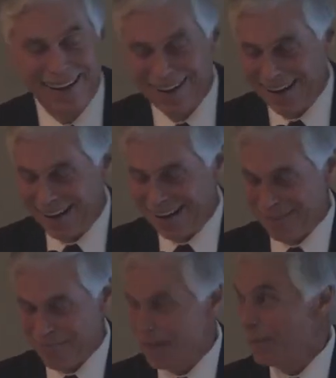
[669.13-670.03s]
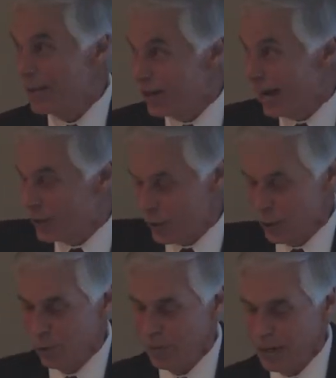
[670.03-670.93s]
My son has
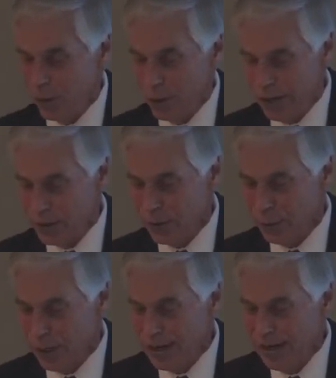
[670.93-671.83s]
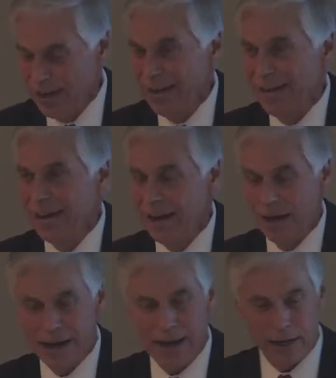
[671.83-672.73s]
2 and my daughter has 3.
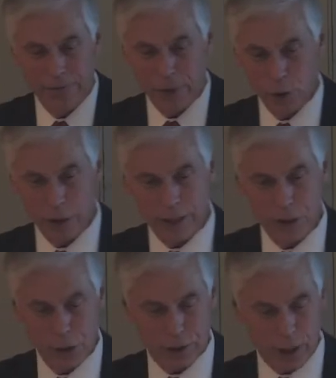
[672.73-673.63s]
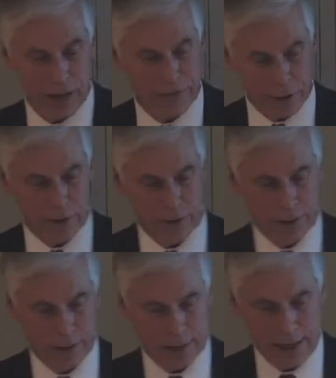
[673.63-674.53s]
And if you look at your cover
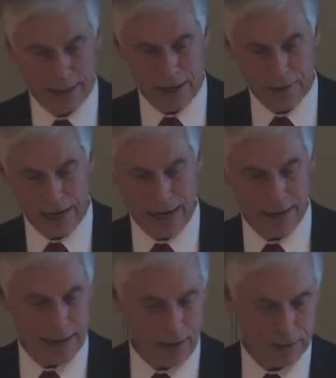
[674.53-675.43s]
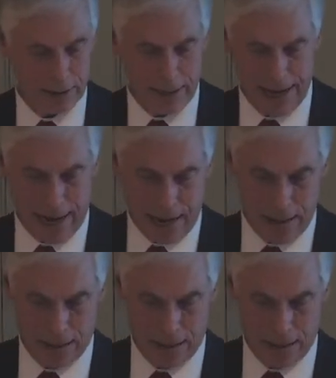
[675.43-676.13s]
on the handout today,